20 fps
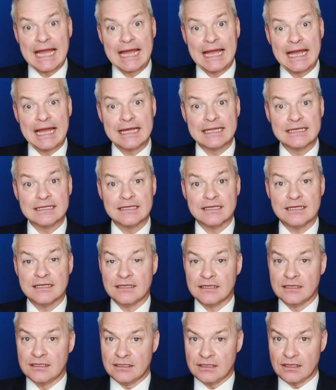
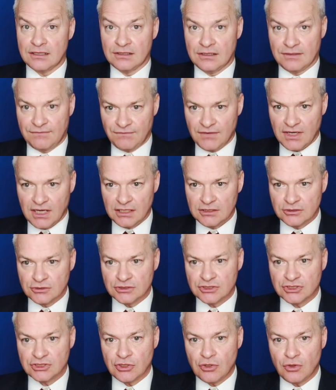And the
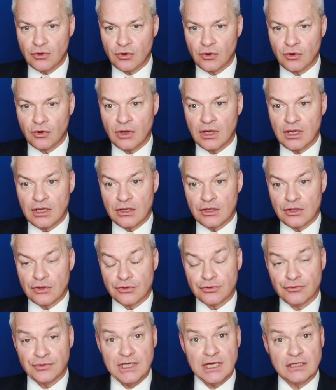final score.
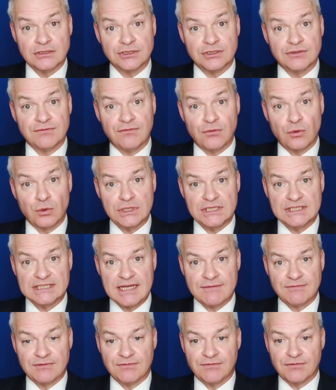
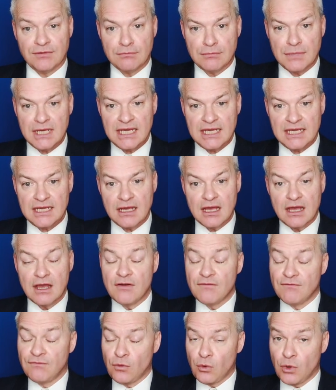347 for me,
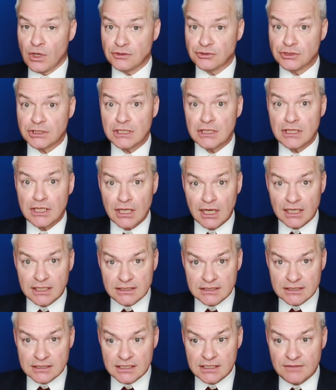
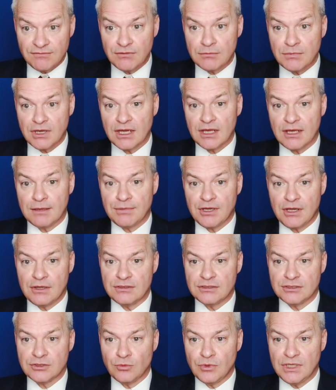490 for my
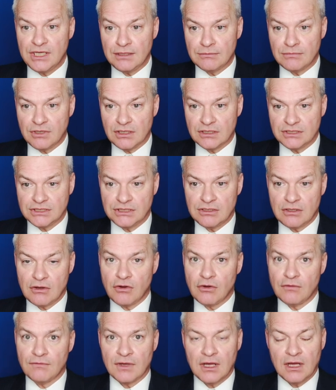opponent, a winning margin
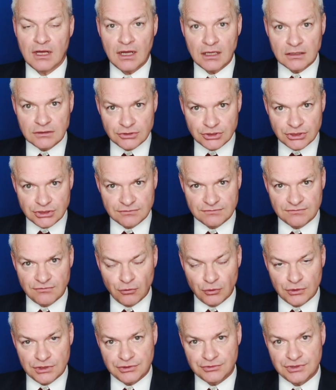of
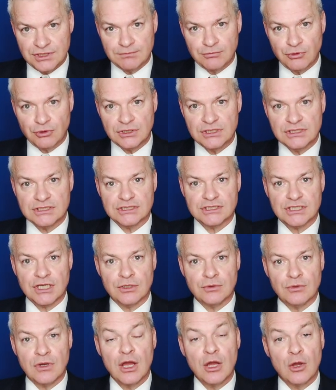143 points.
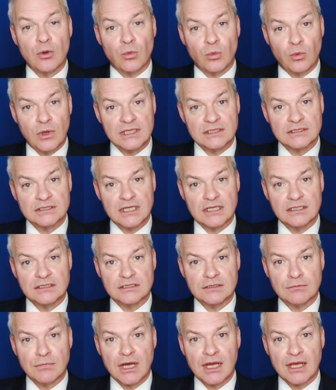So well done
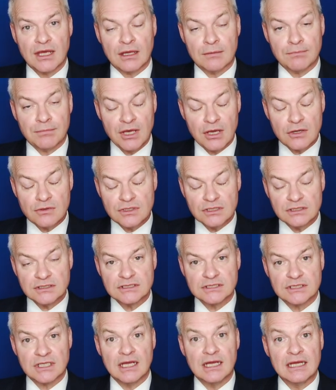to my
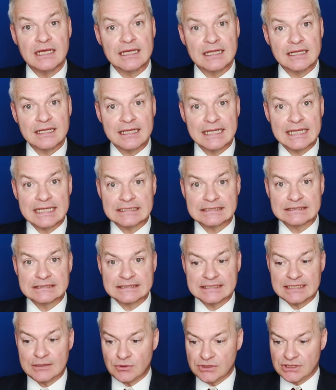opponent. Let's
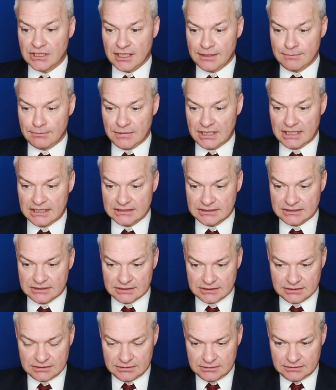see what I
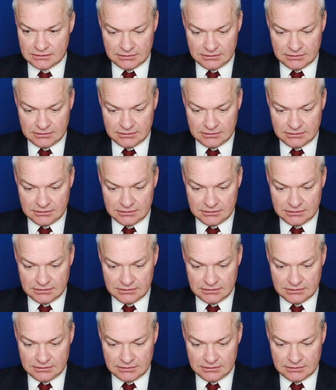missed.